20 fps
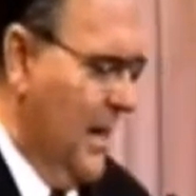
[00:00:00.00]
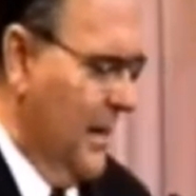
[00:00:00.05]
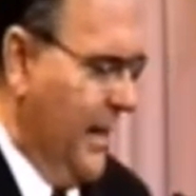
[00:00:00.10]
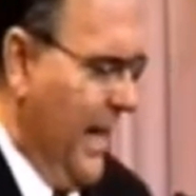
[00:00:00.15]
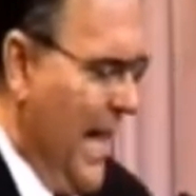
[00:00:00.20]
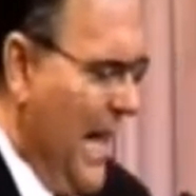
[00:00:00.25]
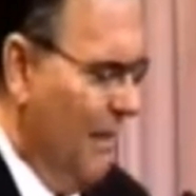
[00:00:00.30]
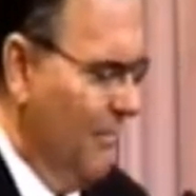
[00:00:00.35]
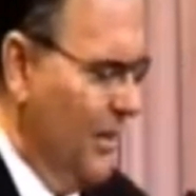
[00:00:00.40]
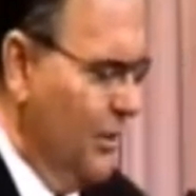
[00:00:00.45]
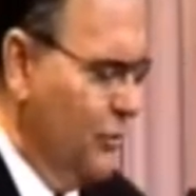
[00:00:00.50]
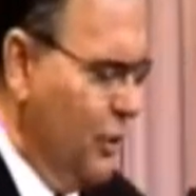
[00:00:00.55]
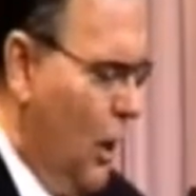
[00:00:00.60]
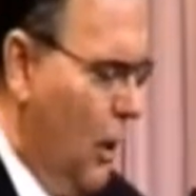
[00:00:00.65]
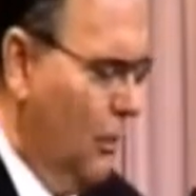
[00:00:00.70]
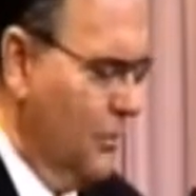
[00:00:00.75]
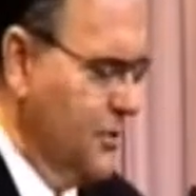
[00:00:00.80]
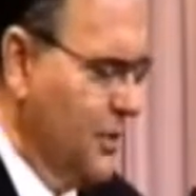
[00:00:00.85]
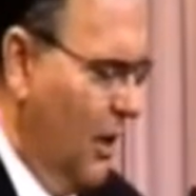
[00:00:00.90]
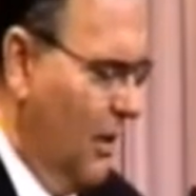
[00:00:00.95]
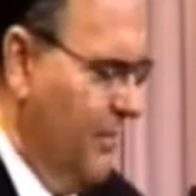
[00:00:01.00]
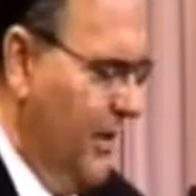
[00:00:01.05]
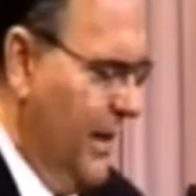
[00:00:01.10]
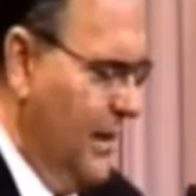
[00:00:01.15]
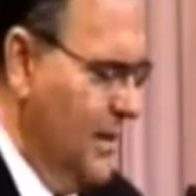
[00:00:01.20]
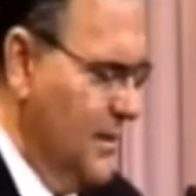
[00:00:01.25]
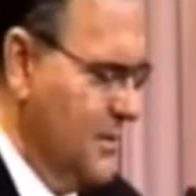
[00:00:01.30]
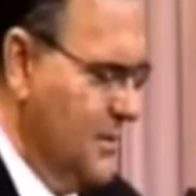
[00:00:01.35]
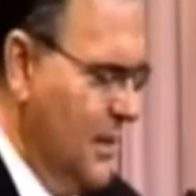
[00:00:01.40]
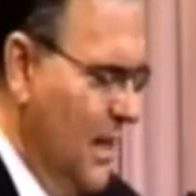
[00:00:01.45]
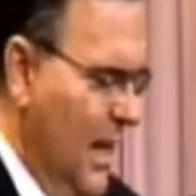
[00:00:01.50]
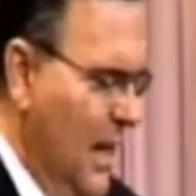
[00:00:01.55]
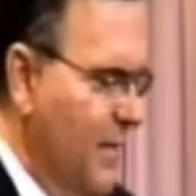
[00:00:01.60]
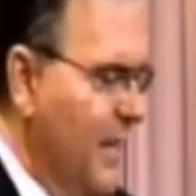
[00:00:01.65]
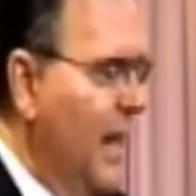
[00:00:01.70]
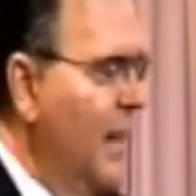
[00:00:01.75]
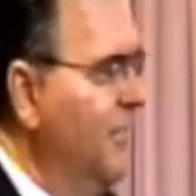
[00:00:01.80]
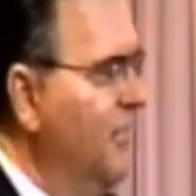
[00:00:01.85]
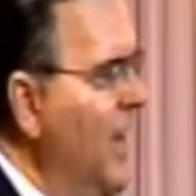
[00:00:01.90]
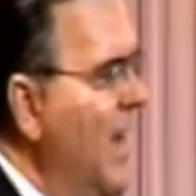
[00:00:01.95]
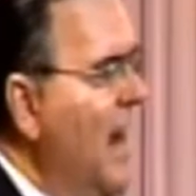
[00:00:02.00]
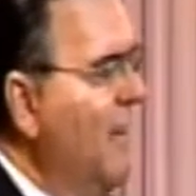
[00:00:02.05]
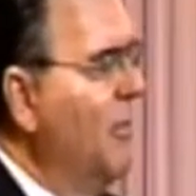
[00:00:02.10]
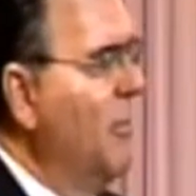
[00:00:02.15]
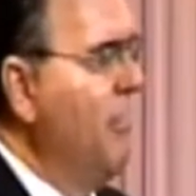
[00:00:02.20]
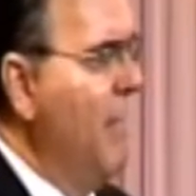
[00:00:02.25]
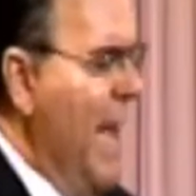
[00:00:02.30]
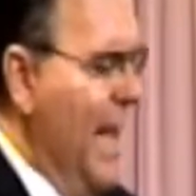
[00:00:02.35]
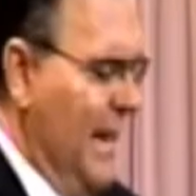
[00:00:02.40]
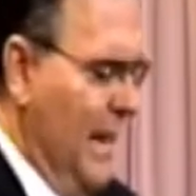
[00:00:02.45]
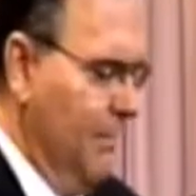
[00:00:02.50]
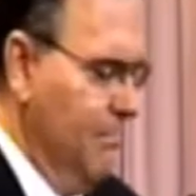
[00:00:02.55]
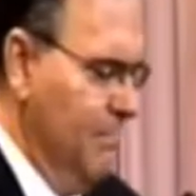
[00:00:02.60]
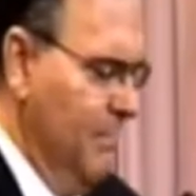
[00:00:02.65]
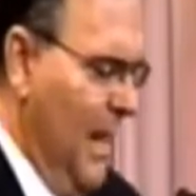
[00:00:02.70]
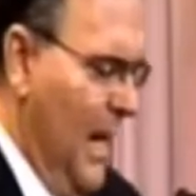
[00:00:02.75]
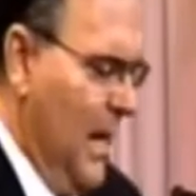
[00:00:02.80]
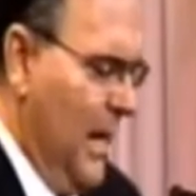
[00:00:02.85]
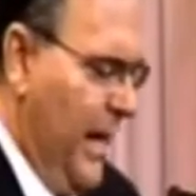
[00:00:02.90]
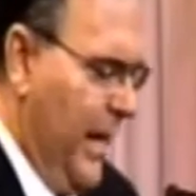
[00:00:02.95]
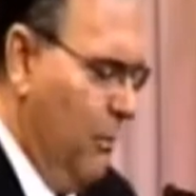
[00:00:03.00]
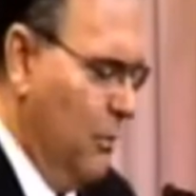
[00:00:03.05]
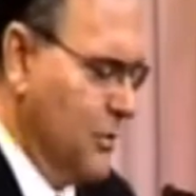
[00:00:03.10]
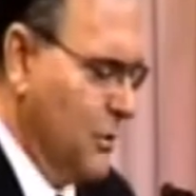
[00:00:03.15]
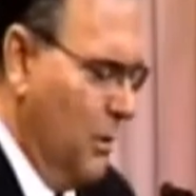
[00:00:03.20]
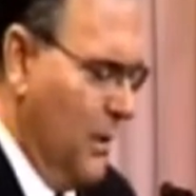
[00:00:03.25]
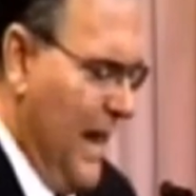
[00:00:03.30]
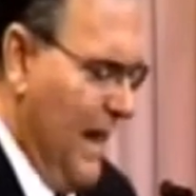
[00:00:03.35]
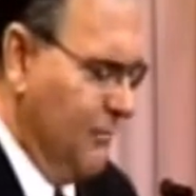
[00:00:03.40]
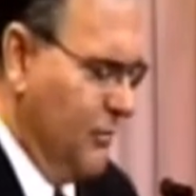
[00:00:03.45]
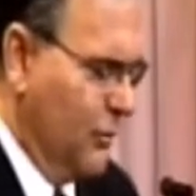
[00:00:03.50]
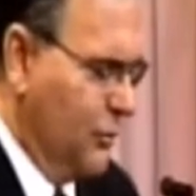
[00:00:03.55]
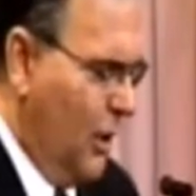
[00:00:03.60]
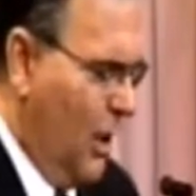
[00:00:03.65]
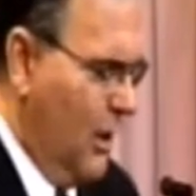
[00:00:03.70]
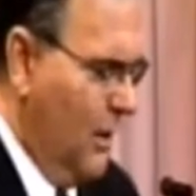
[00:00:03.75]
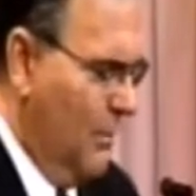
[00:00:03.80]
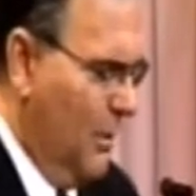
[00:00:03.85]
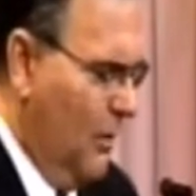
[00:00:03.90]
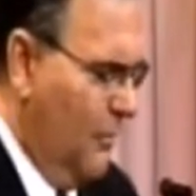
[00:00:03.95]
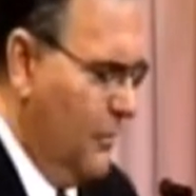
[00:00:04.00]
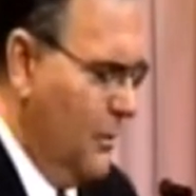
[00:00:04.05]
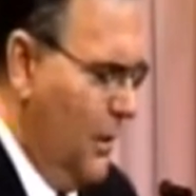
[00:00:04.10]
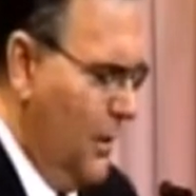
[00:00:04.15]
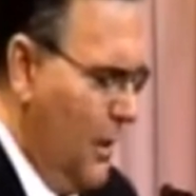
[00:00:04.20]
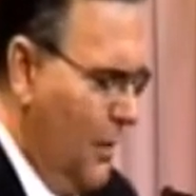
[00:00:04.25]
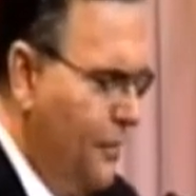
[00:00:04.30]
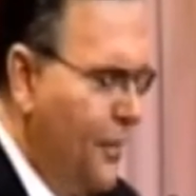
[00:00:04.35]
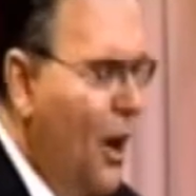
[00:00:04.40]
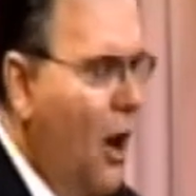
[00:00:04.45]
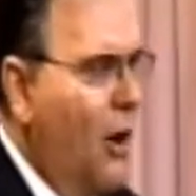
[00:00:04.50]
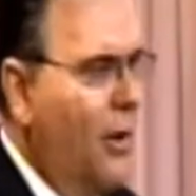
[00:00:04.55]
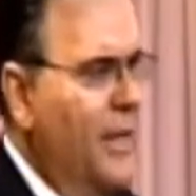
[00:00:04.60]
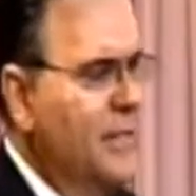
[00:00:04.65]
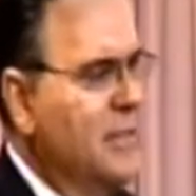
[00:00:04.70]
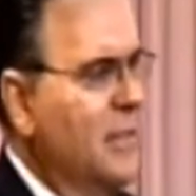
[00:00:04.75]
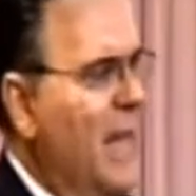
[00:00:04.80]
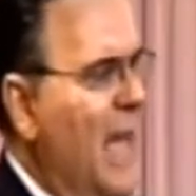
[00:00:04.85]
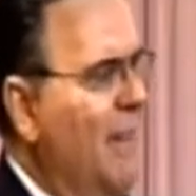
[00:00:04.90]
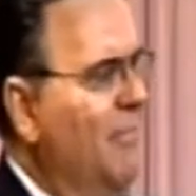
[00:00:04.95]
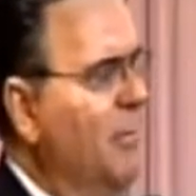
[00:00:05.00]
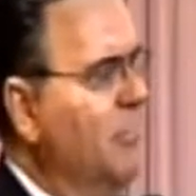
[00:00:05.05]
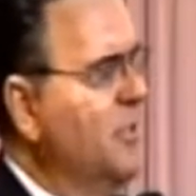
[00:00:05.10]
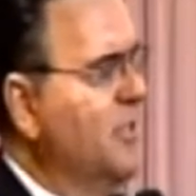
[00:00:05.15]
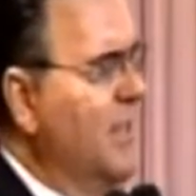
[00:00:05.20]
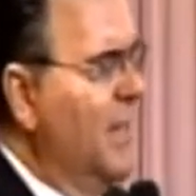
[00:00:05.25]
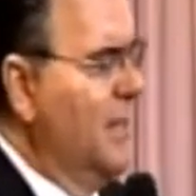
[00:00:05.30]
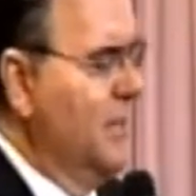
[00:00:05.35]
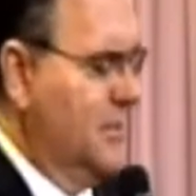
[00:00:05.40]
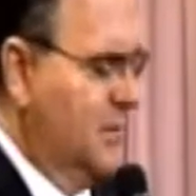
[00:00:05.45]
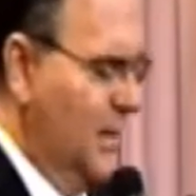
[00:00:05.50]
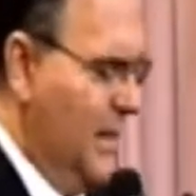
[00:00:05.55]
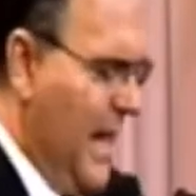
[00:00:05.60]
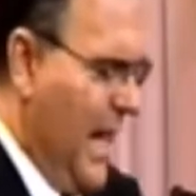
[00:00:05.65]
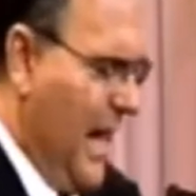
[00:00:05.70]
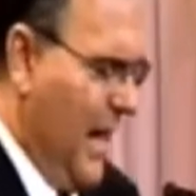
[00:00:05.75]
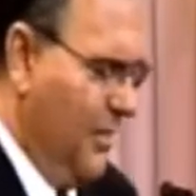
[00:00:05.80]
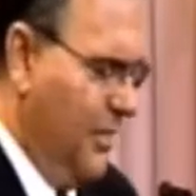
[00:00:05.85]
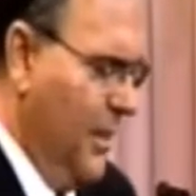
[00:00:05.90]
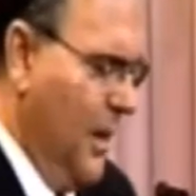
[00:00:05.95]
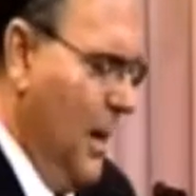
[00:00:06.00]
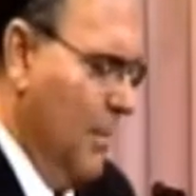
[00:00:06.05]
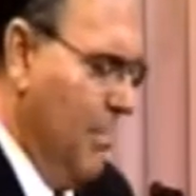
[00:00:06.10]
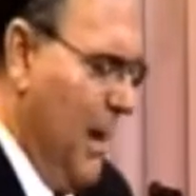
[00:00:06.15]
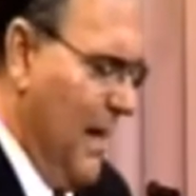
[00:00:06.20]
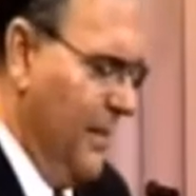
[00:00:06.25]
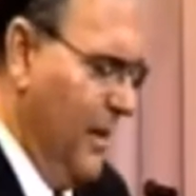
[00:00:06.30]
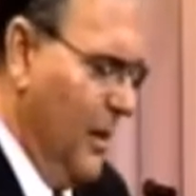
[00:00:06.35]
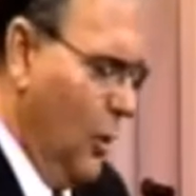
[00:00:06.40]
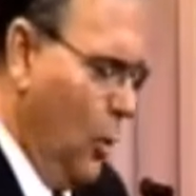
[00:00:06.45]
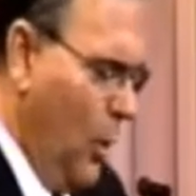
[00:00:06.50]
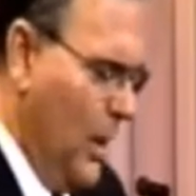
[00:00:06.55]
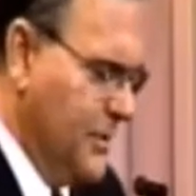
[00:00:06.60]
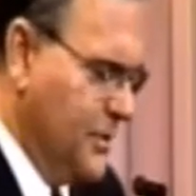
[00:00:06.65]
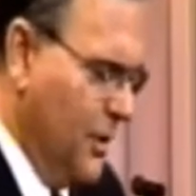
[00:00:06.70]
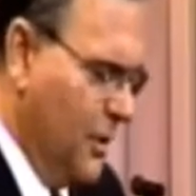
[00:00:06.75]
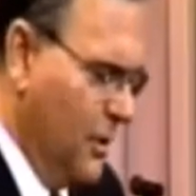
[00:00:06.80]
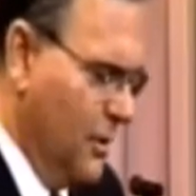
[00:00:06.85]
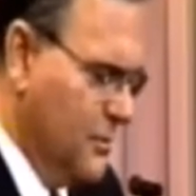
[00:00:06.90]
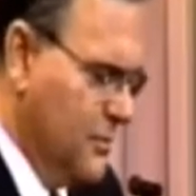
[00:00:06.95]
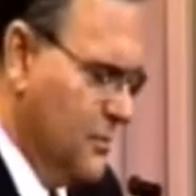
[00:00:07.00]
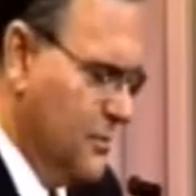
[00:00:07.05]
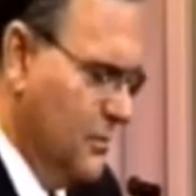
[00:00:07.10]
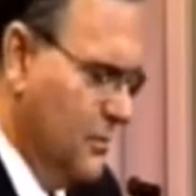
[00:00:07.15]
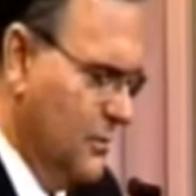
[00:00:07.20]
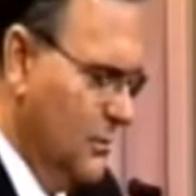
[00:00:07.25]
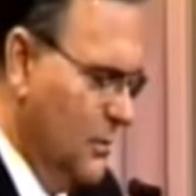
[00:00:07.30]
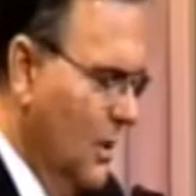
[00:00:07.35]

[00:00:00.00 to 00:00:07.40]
Calvin told Servetus that if he ever met him, he was going to have to turn him over to the authorities and have him sentenced to death by the inquisitors.